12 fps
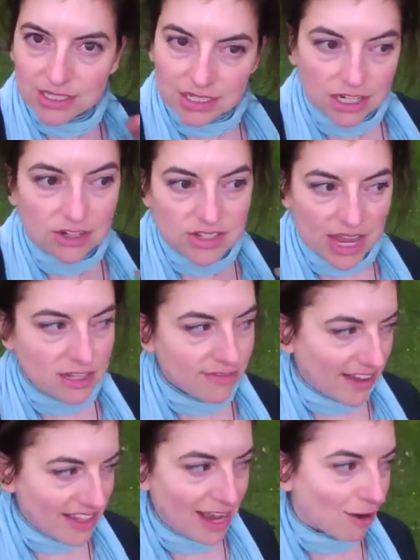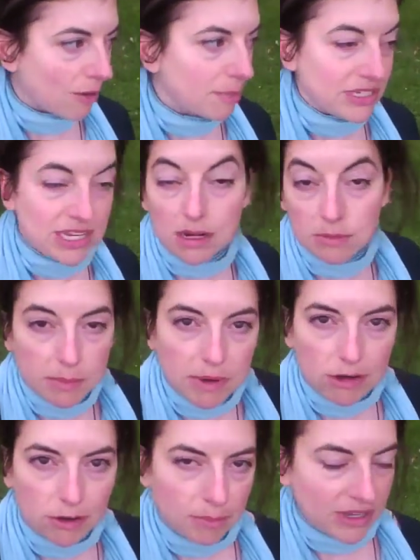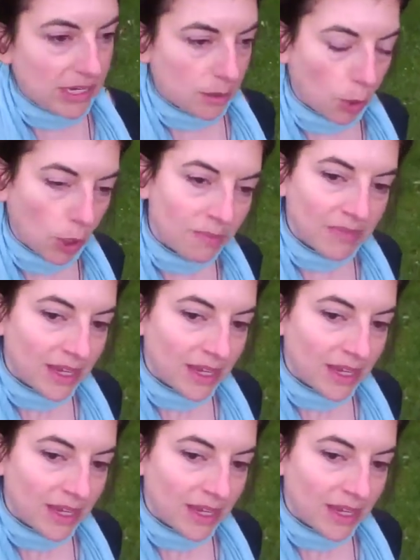you know, satisfying that grumpy side of me. I'm not grumpy anymore.